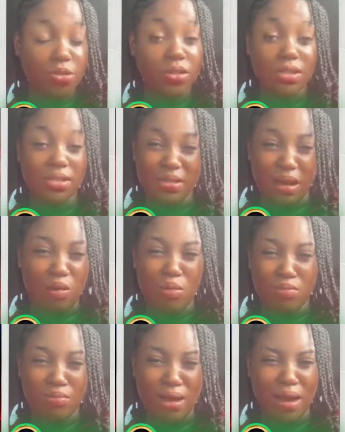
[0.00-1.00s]
I shut
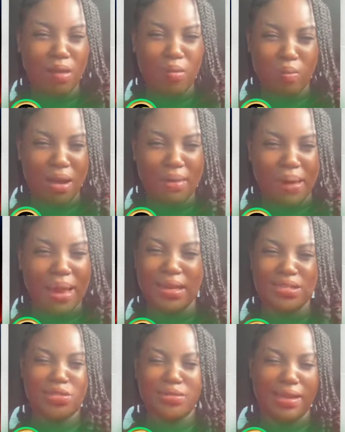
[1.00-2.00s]
the open, I look
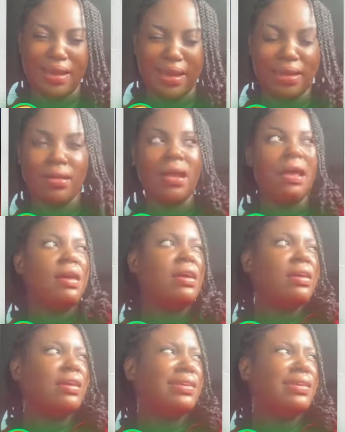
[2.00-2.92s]
at me and then shut again.